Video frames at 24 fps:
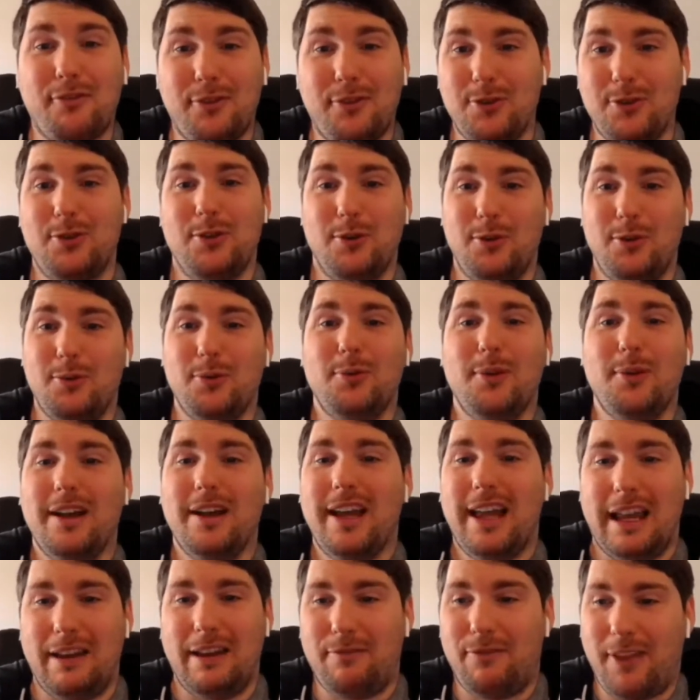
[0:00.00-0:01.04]
to do.
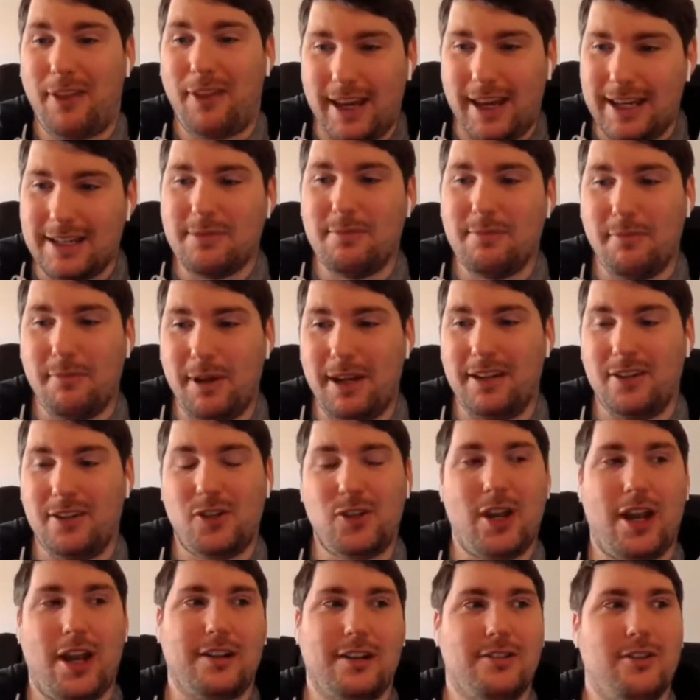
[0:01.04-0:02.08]
If that isn't being
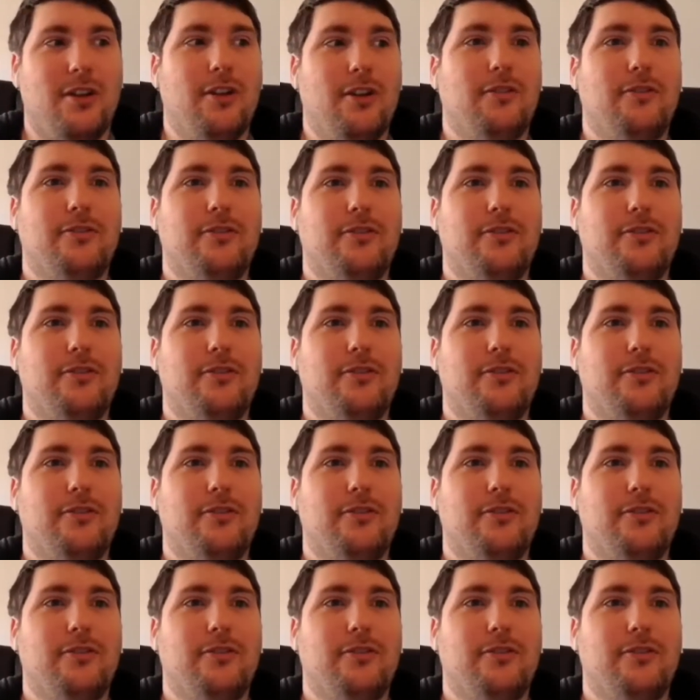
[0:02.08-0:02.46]
checked off,